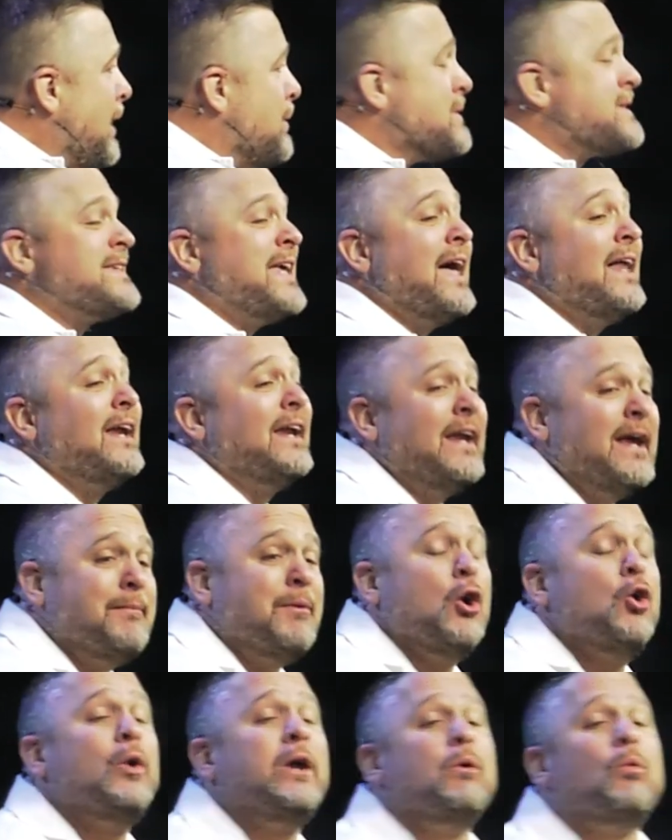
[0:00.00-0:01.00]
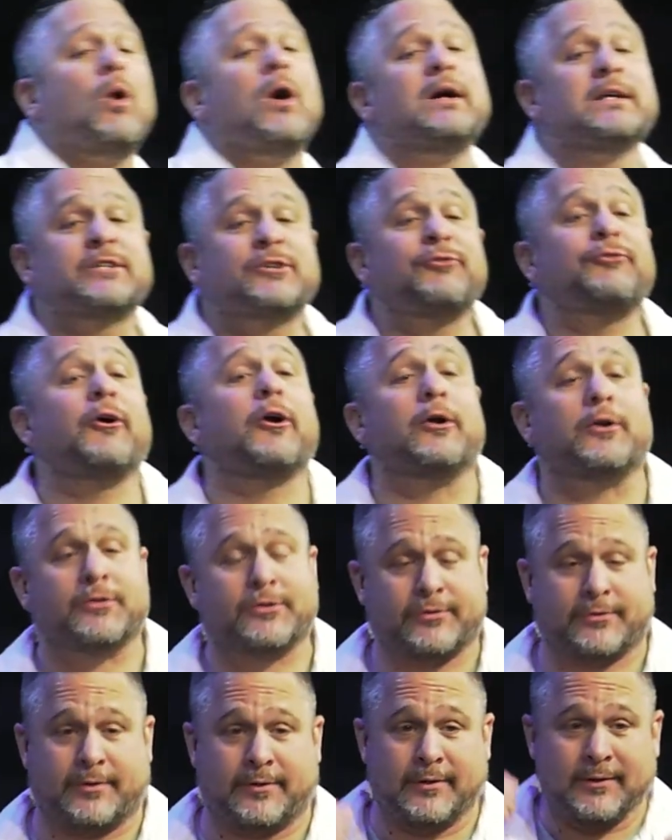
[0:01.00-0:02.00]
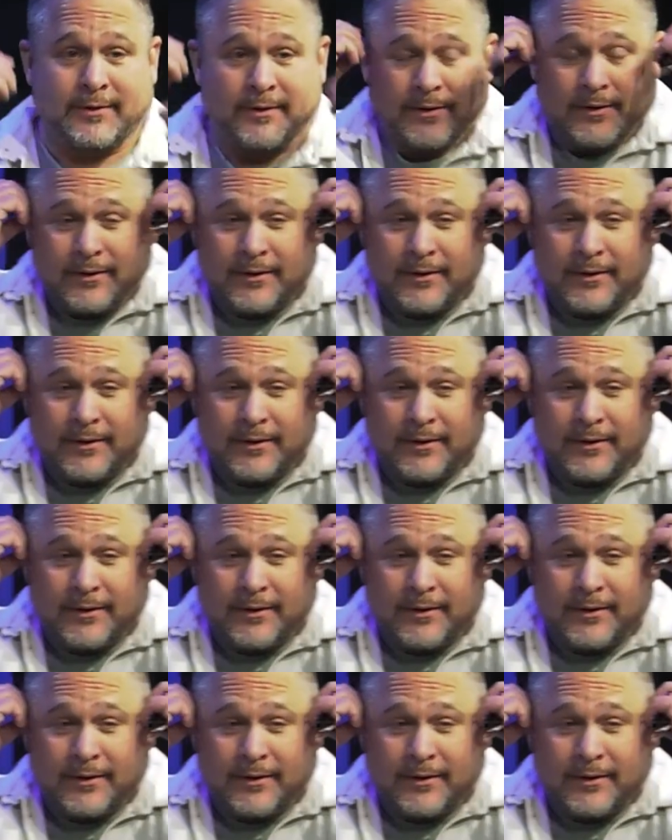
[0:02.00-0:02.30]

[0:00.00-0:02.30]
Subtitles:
He was telling him who he was first.